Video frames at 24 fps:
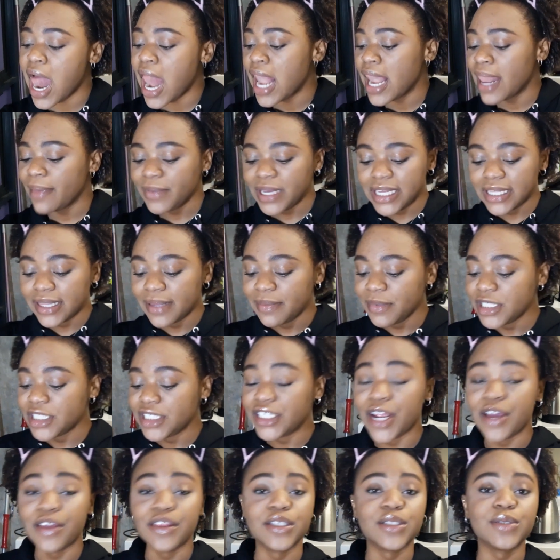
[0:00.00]
let me
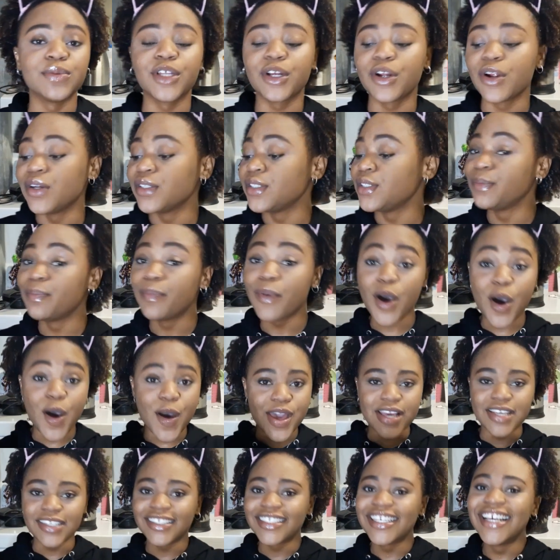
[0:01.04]
share this with the girls and
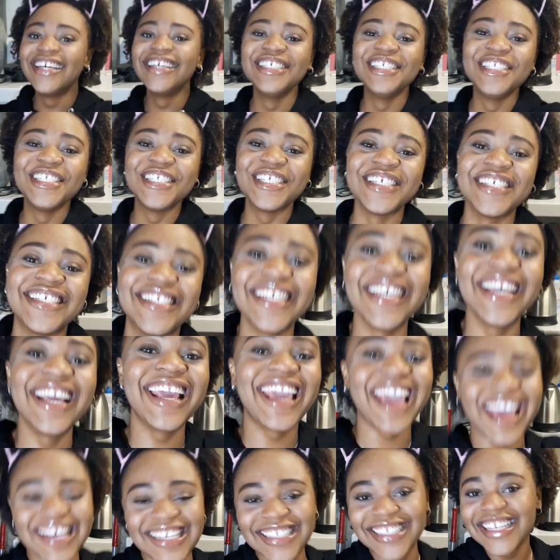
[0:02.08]
boys just in
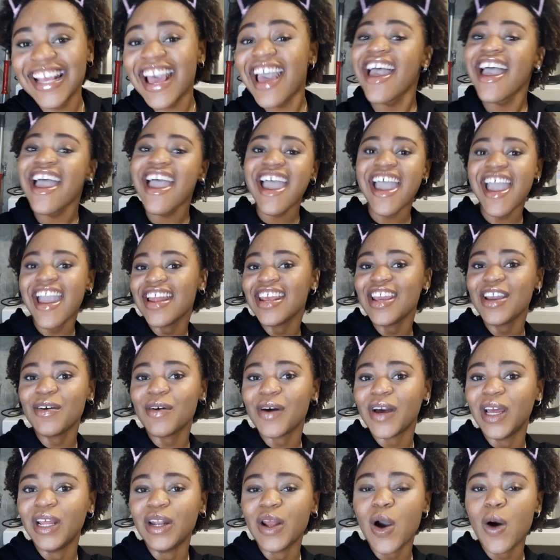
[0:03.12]
case
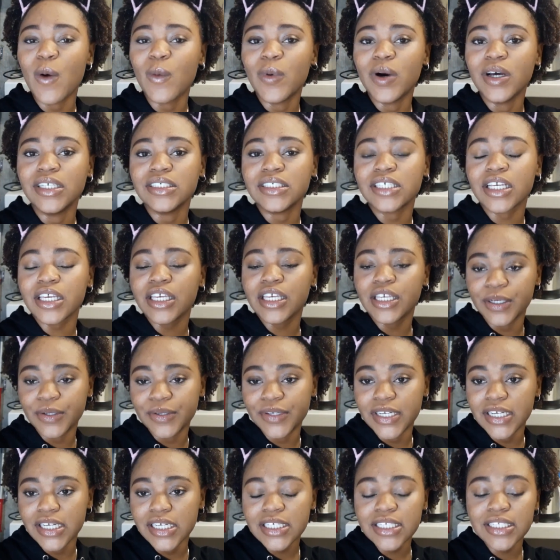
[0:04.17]
anyone was
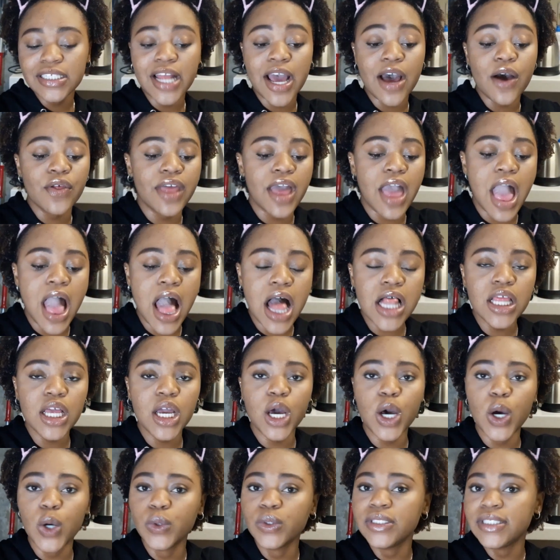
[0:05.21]
curious. Now the
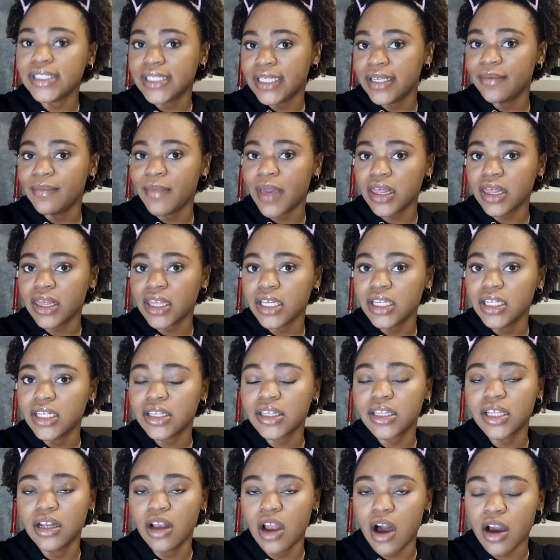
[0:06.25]
LOC method,
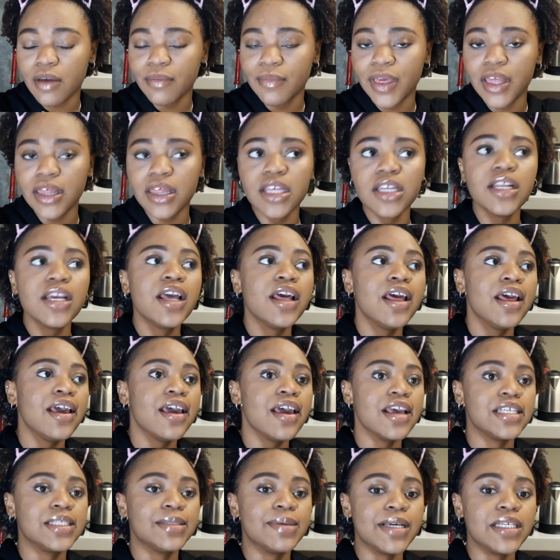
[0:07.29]
the LOC method,
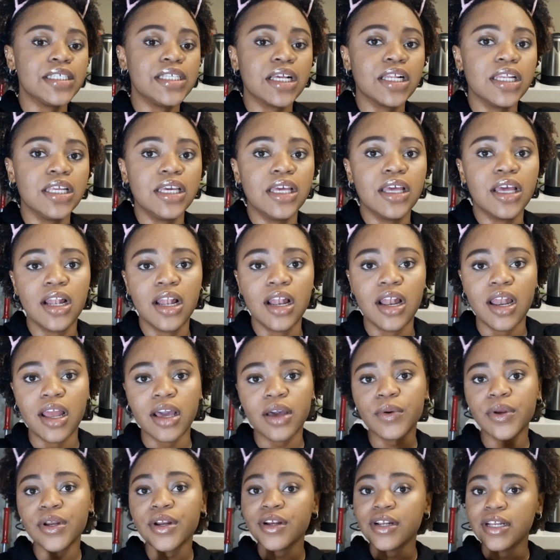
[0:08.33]
is basically
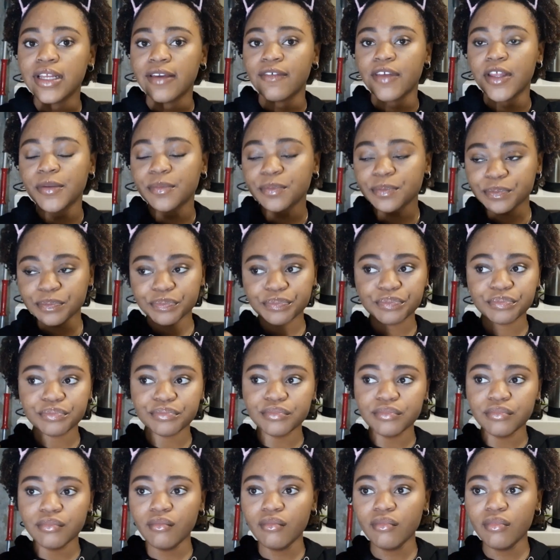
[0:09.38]
liquid or leave-in,
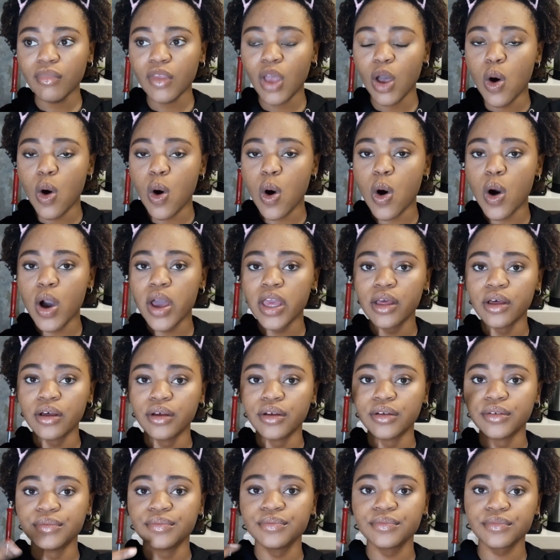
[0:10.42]

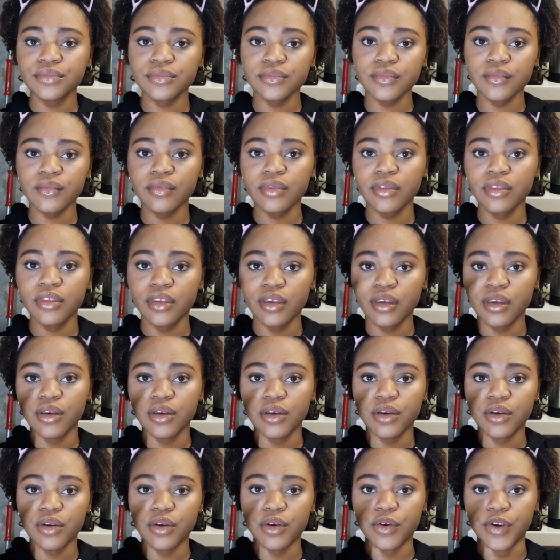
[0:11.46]
oil,
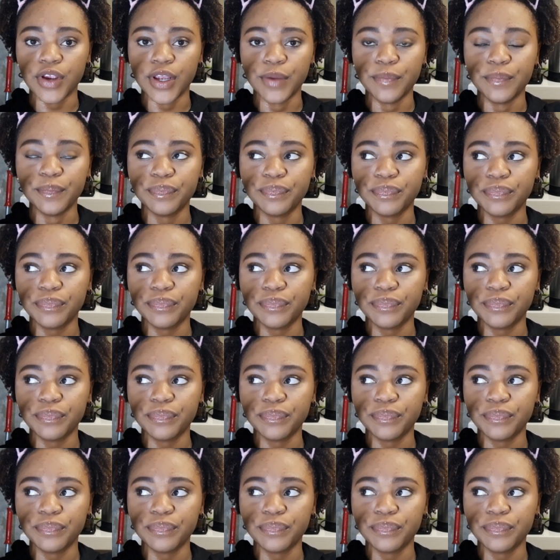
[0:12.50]
cream.